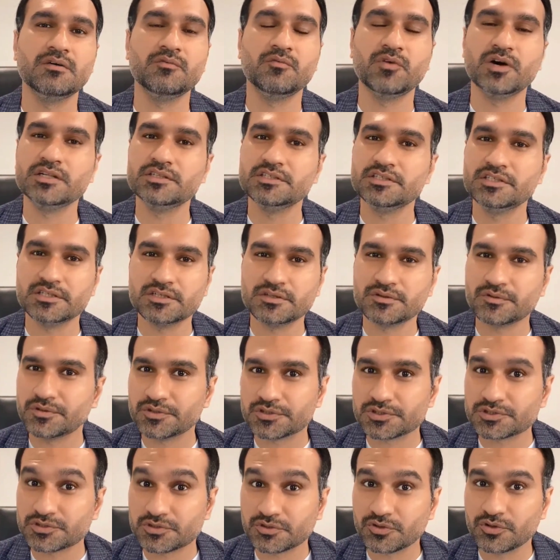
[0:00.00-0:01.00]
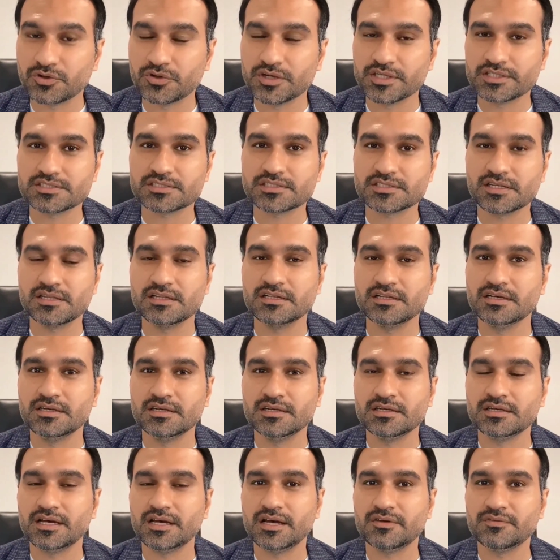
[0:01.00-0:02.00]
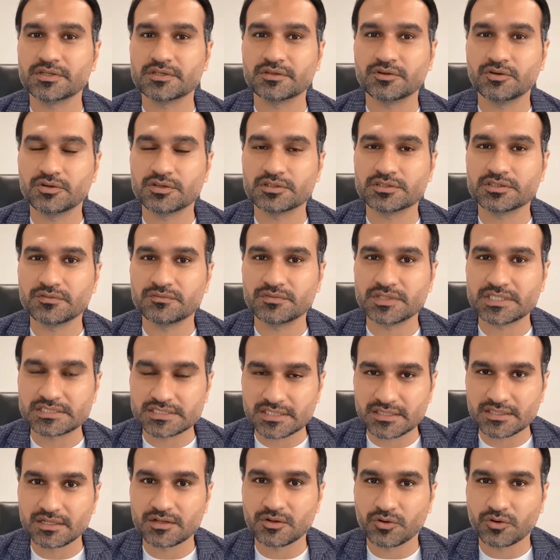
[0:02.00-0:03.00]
1 year or so and still haven't got the visa